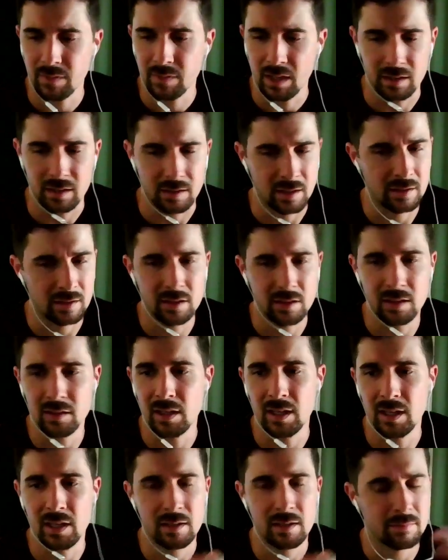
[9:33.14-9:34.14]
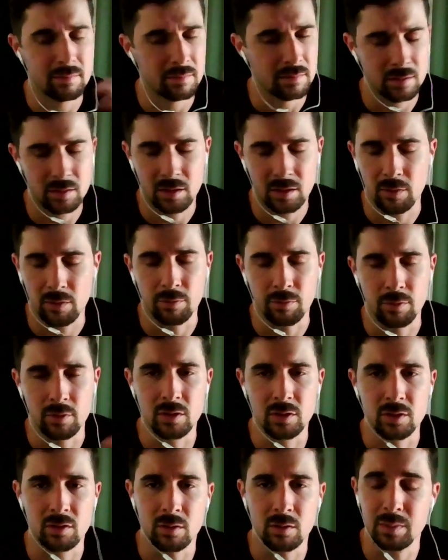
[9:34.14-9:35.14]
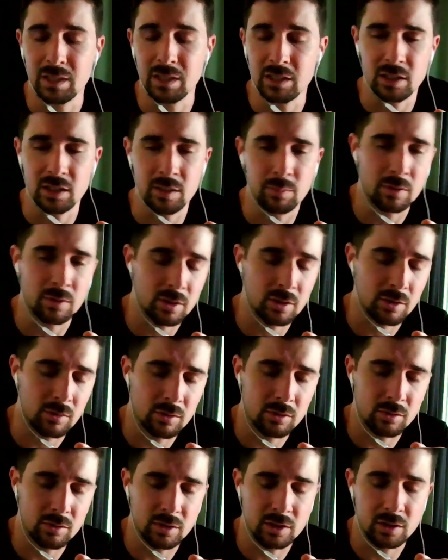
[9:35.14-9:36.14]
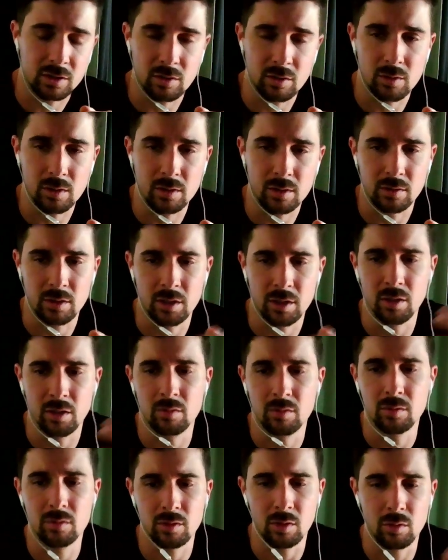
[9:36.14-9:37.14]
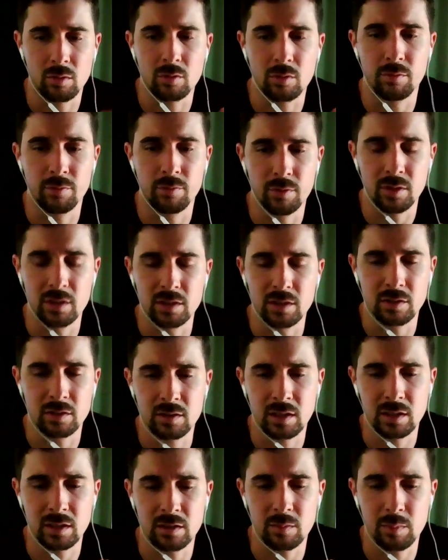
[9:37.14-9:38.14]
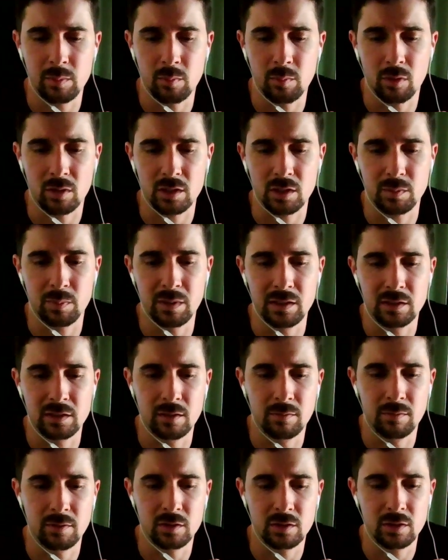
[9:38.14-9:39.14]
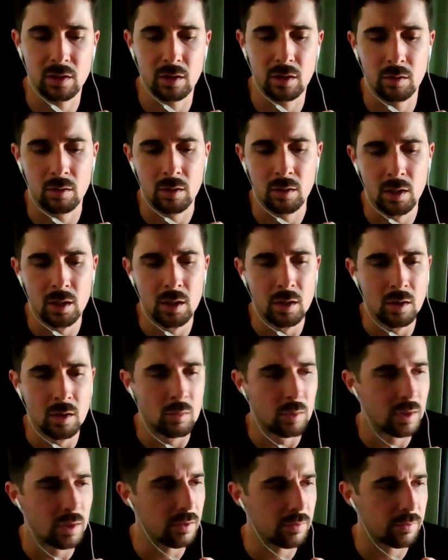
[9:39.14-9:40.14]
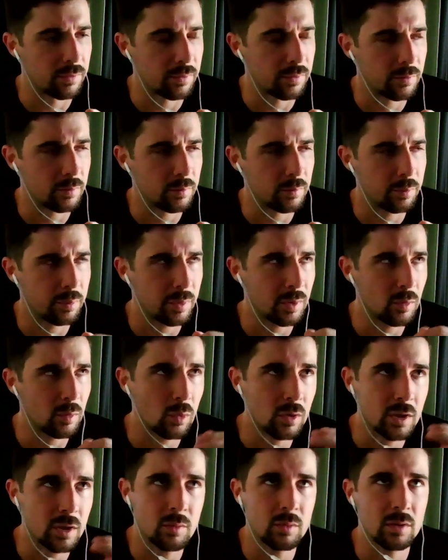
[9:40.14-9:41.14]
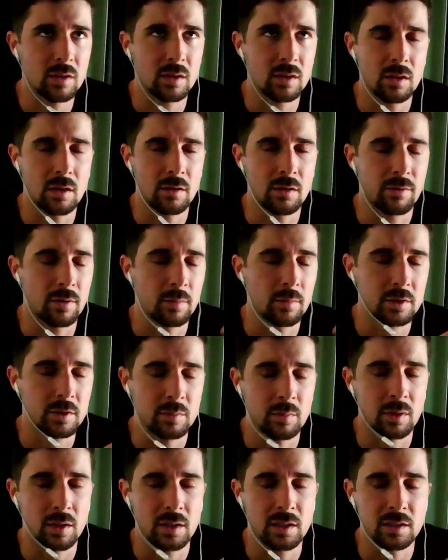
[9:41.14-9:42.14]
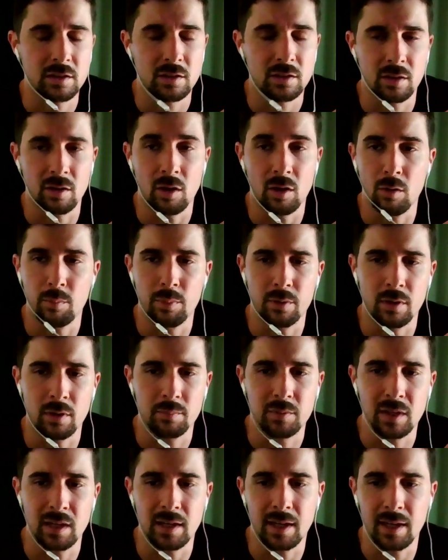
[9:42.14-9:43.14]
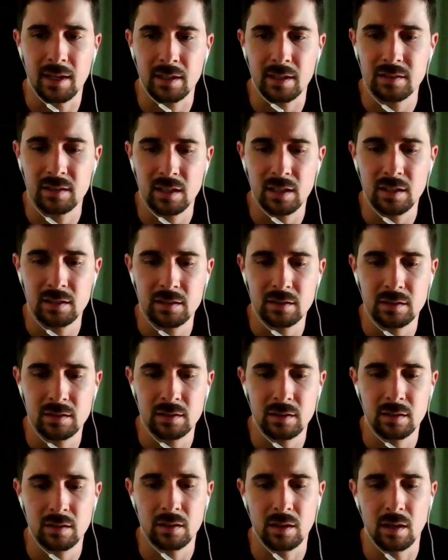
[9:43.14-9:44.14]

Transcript: At the end of the day, the food is going to be cheaper at a grocery store. Local food tends to be more expensive. And so we've been working with a lot of farmers markets to open up that access.